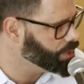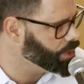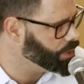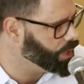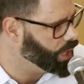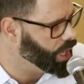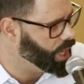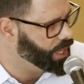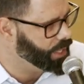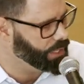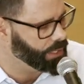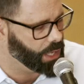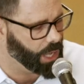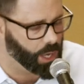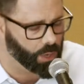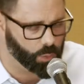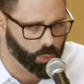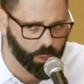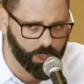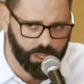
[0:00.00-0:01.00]
the line
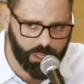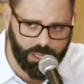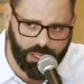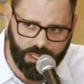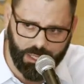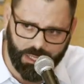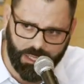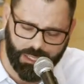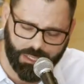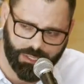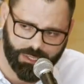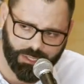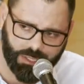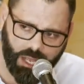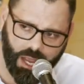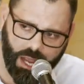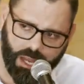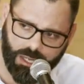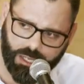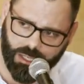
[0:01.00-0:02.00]
got really
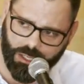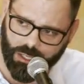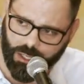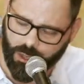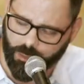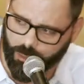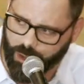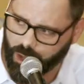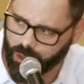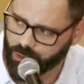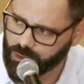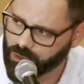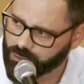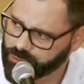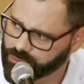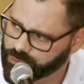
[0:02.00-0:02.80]
excited about